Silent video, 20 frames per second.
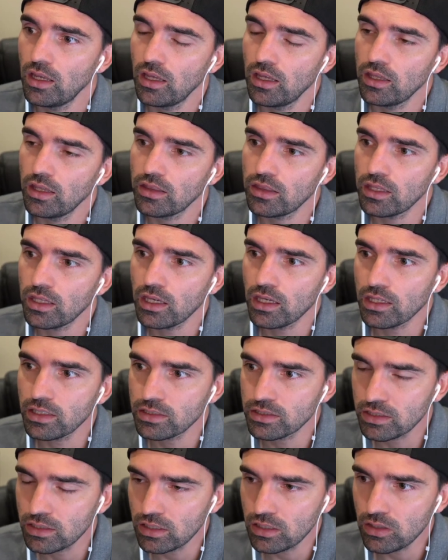the
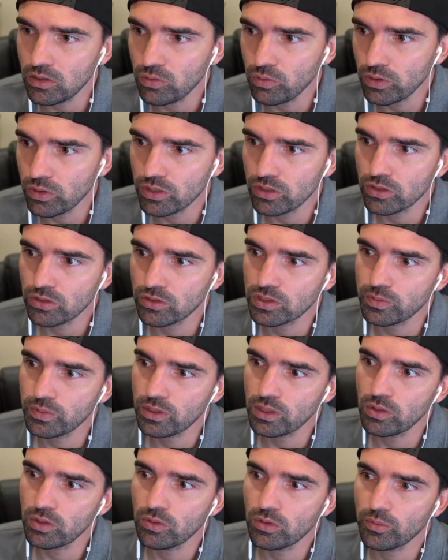idea when you're
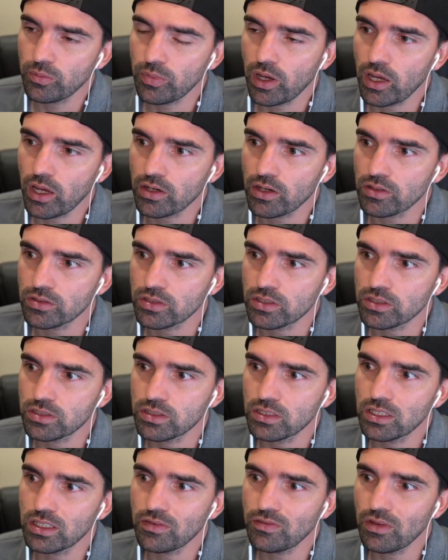speaking with buyers is to
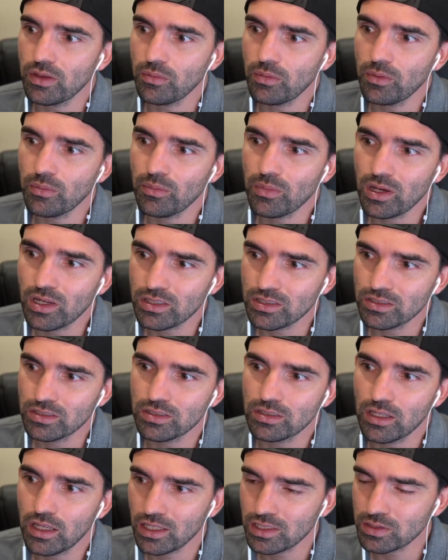give them
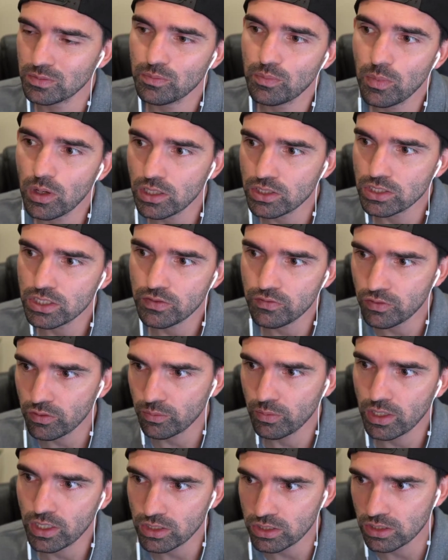as much
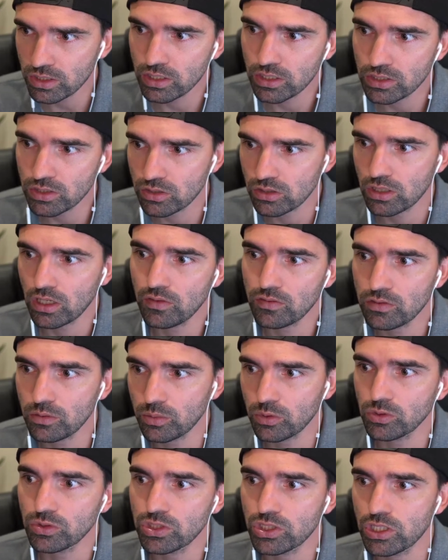information as you're
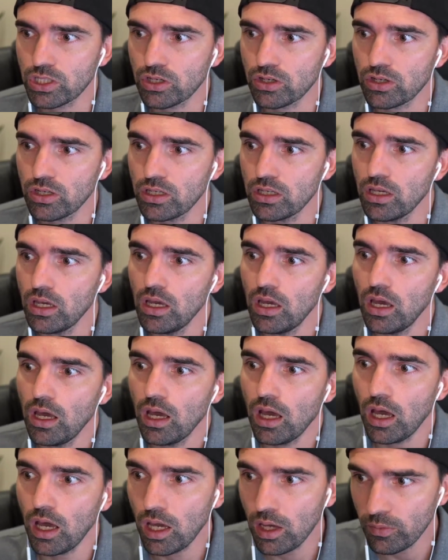comfortable sharing
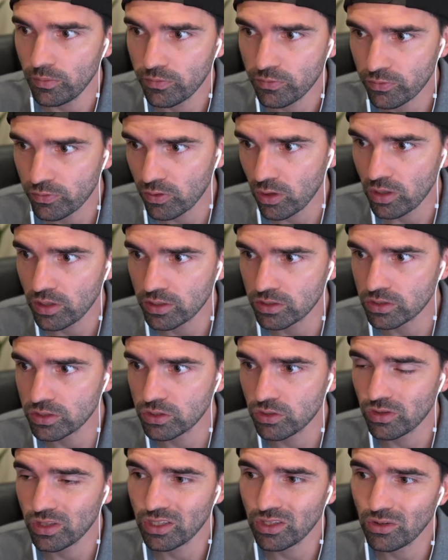up front so
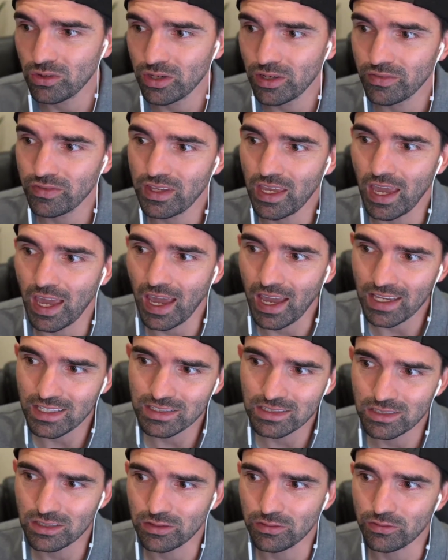they don't have to
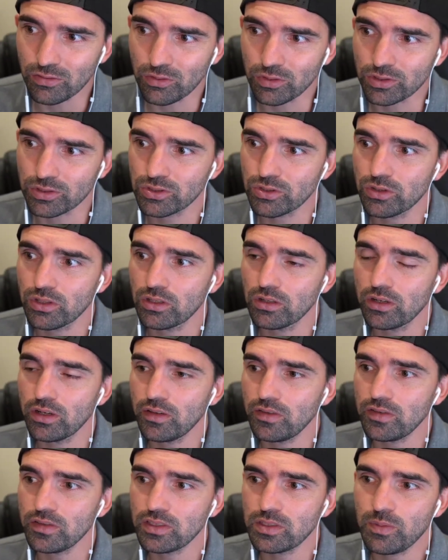ask you for it. So they don't have
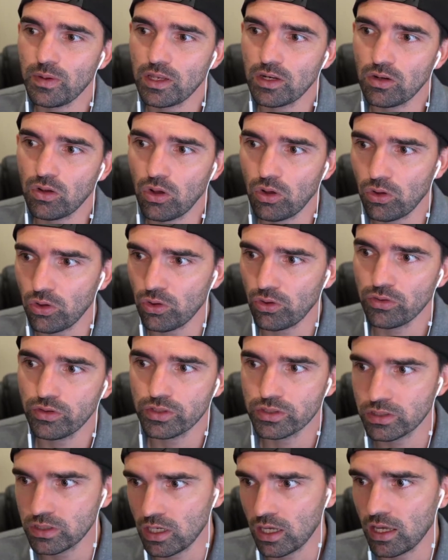to spend all this
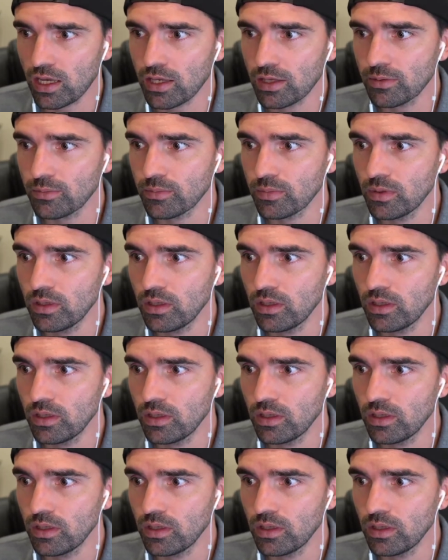time